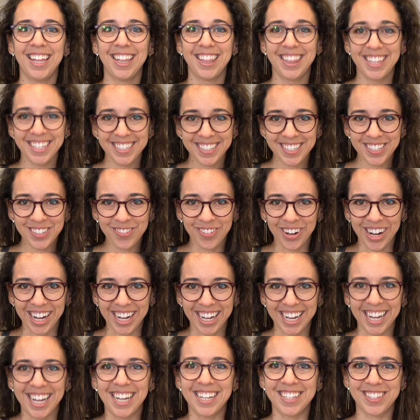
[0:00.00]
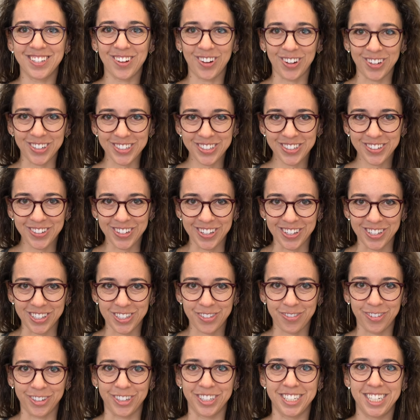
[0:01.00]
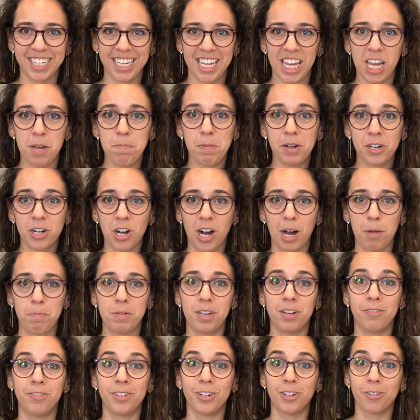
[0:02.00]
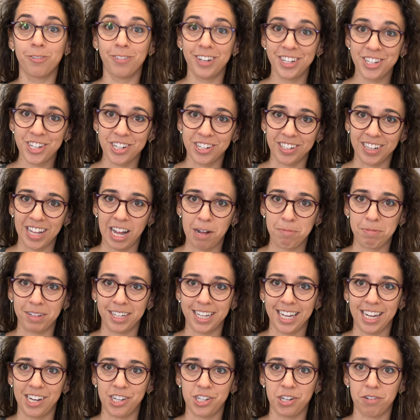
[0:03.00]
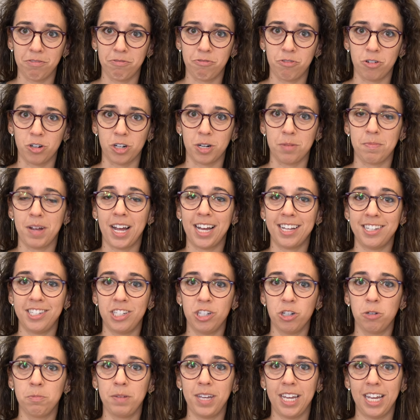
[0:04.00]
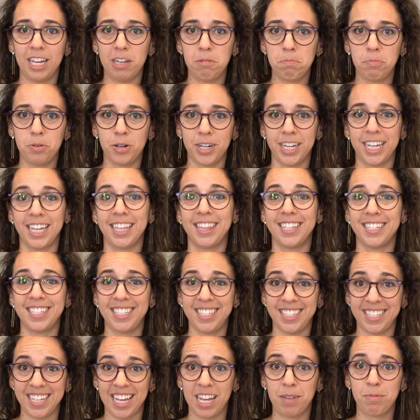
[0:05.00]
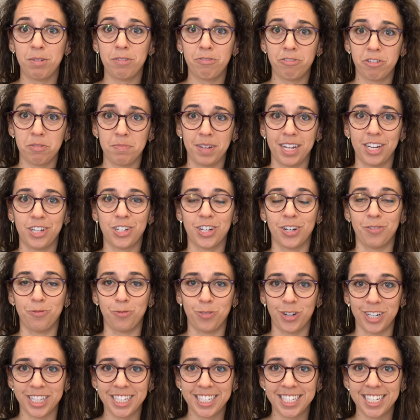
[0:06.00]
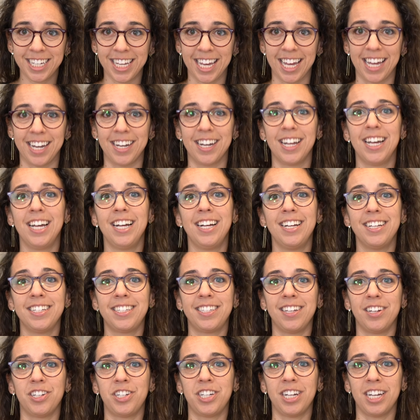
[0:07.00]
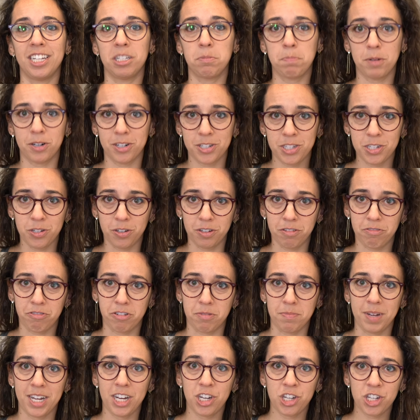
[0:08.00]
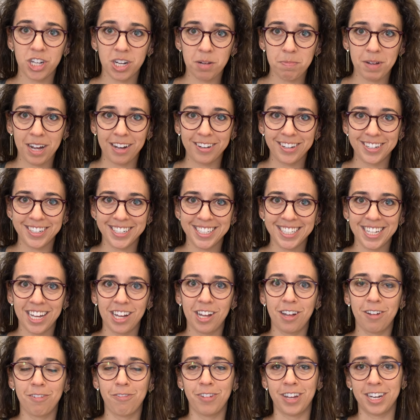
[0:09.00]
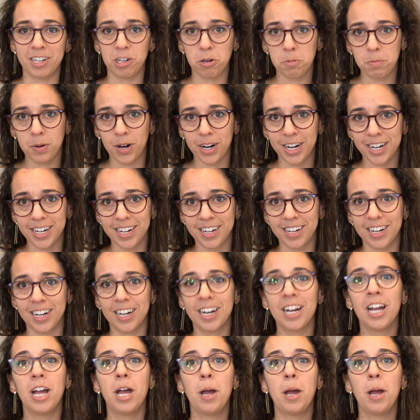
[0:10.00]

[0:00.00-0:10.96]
This is why it's also useful to keep a copy of your original application form, as you'll be inputting the same information once again, such as personal information about yourself and your partner,